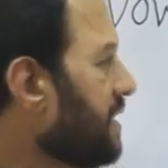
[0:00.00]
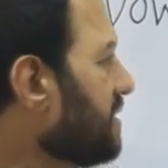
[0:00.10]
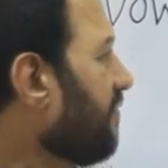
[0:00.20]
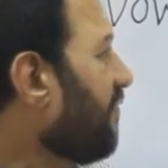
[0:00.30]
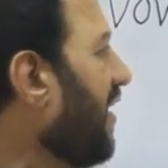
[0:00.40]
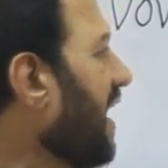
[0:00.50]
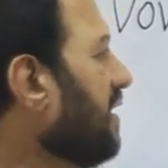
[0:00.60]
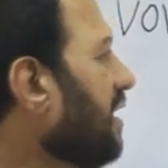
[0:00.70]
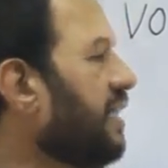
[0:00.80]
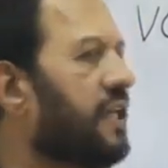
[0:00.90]
is a
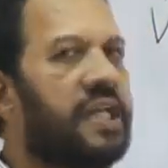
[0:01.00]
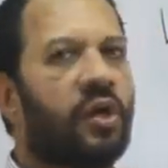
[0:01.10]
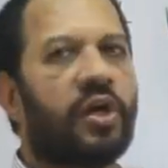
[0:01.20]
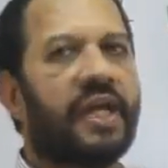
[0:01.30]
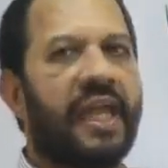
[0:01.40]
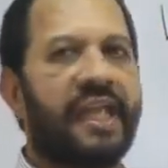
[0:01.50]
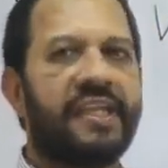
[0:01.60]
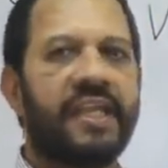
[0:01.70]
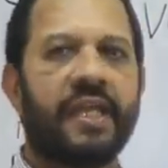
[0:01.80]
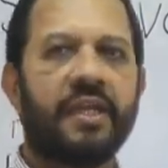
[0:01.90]
final E or
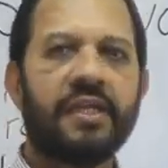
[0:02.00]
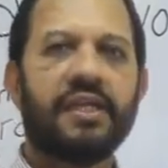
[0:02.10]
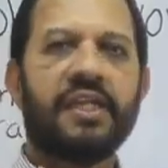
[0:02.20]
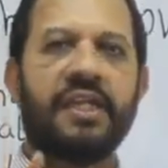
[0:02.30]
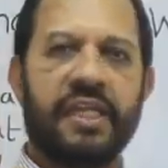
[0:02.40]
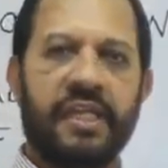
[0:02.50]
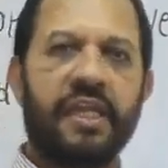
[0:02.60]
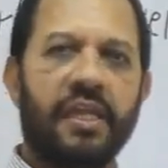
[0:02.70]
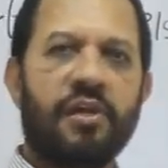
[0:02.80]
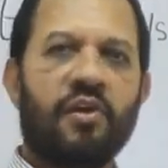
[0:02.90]
ending
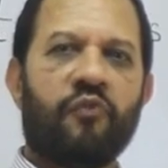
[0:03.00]
E,